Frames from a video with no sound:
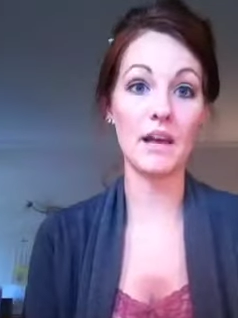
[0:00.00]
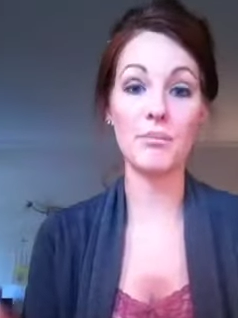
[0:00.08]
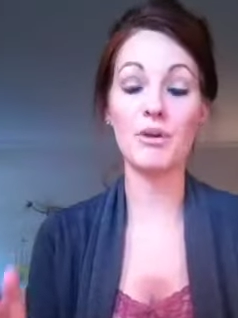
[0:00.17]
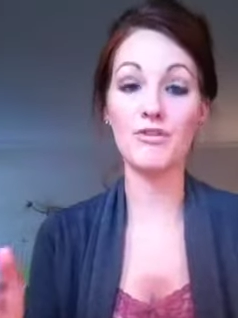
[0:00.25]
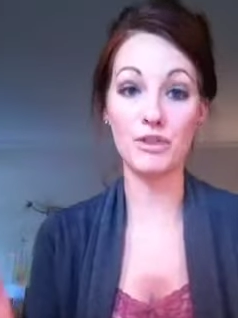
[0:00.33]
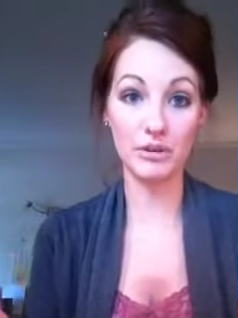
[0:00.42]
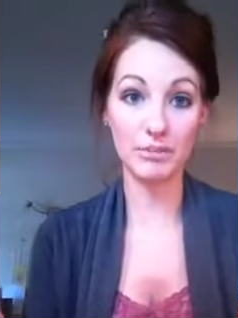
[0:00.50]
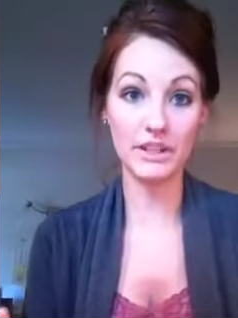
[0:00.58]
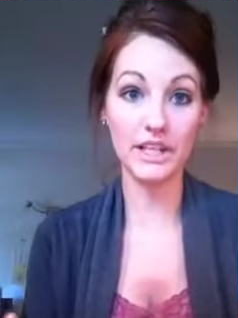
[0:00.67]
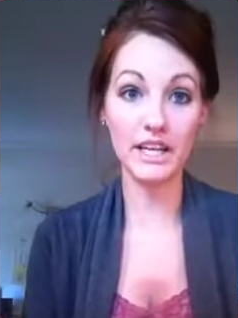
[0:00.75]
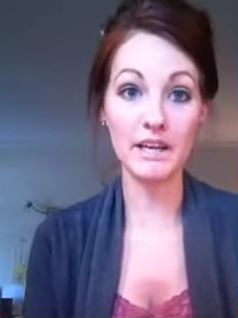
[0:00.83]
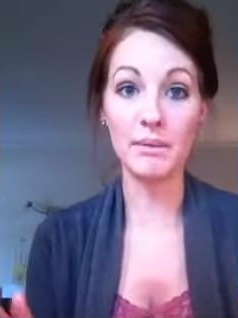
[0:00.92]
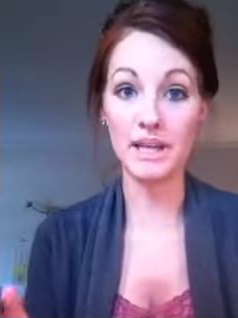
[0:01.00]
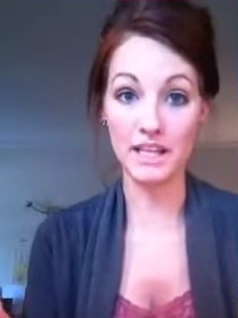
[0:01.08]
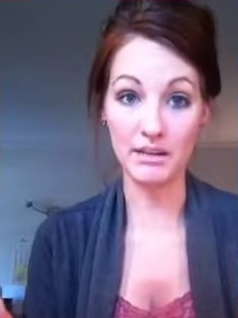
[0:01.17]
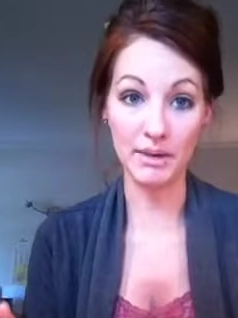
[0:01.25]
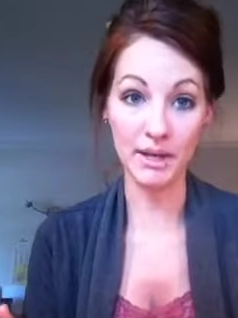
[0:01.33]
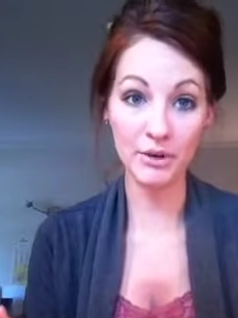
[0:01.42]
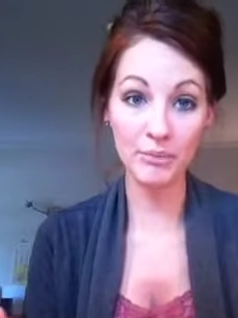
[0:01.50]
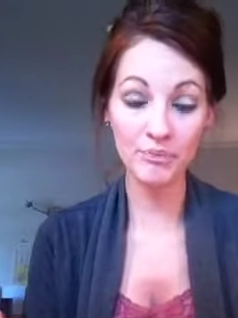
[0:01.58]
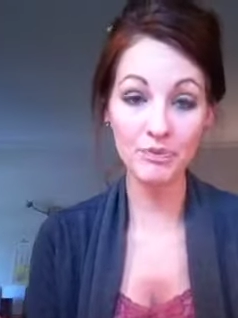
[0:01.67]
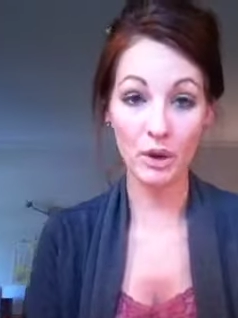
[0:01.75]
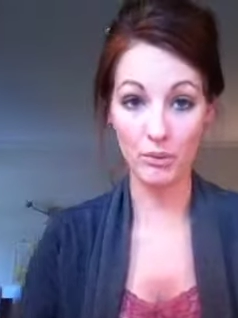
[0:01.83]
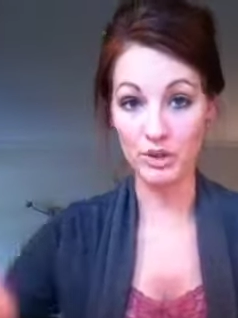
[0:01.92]
preferably in my email,
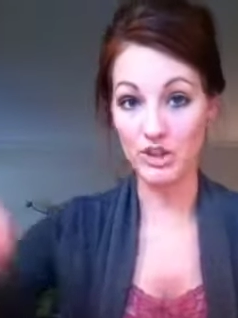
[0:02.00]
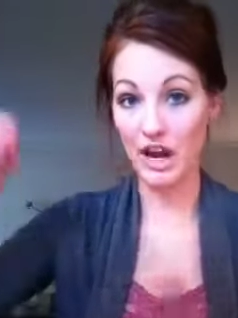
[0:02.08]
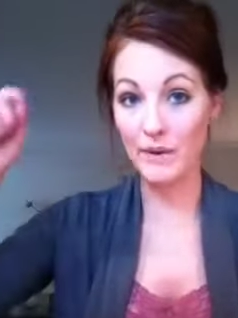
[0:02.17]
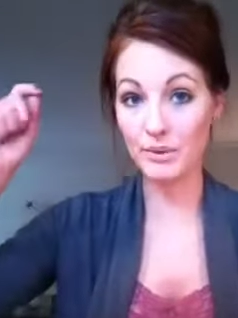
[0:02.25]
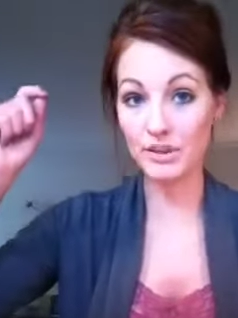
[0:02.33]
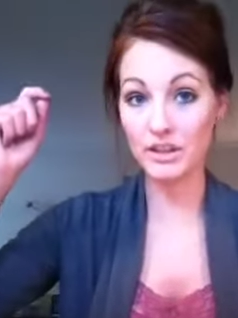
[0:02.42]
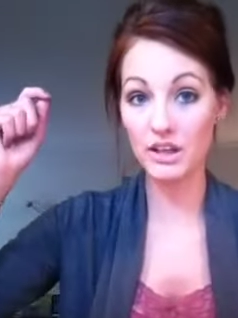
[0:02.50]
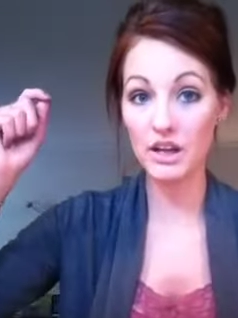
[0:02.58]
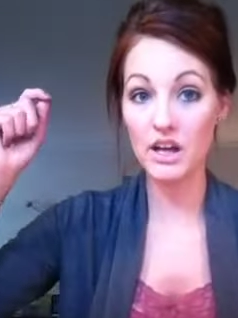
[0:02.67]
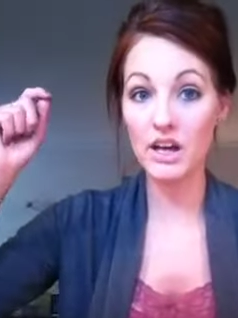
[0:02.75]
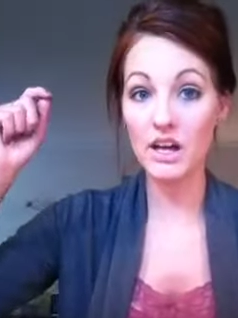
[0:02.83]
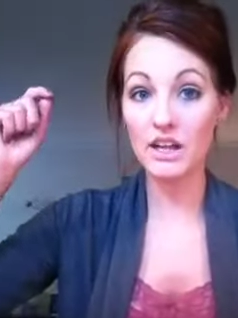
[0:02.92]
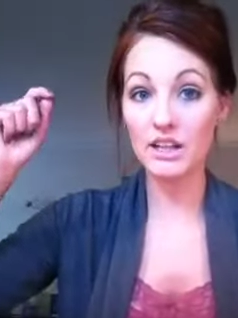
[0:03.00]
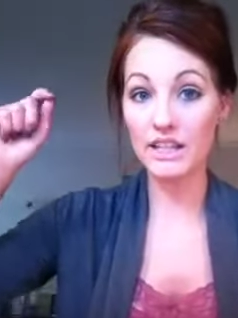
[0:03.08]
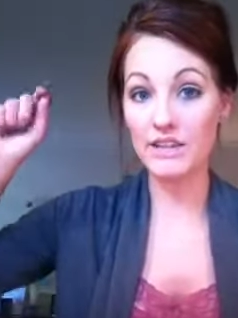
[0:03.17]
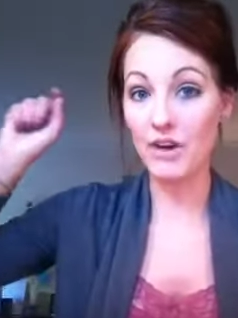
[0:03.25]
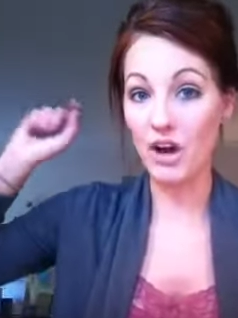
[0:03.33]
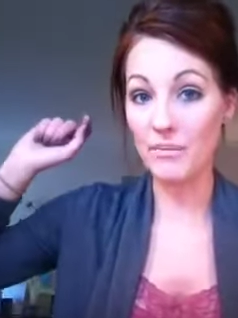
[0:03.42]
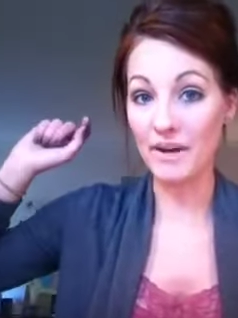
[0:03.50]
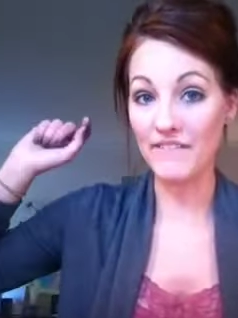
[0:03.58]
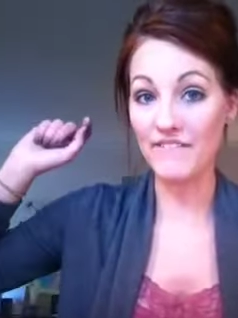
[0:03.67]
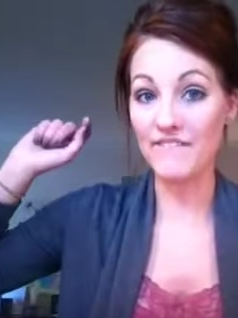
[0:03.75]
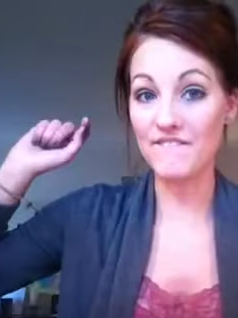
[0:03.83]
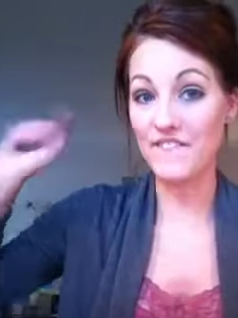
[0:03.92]
which I will leave on
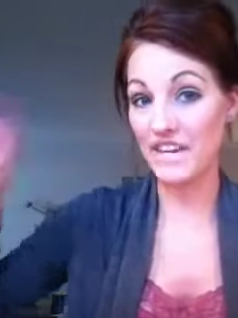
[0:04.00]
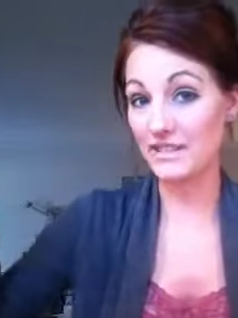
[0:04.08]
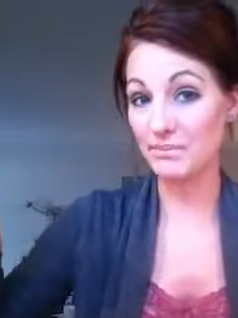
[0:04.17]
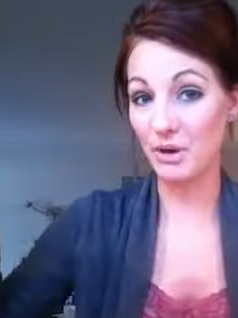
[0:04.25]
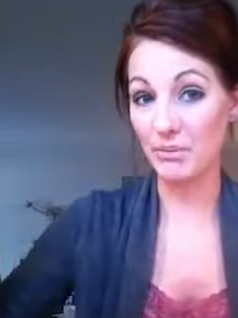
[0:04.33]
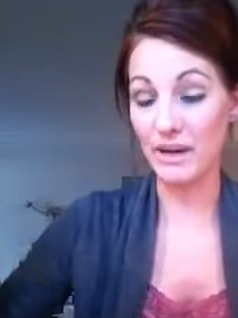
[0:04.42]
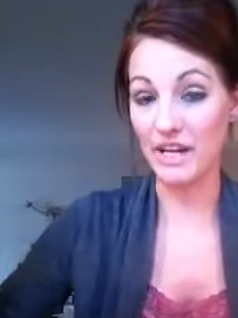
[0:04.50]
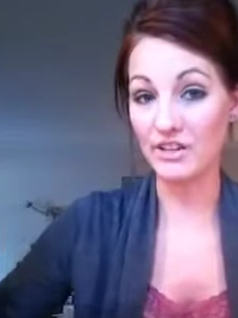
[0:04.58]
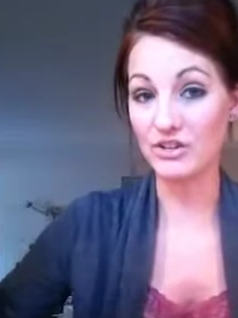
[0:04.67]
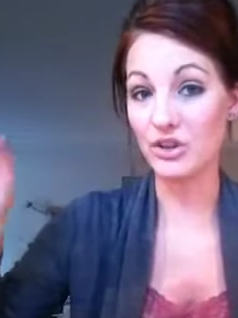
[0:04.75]
my Facebook page.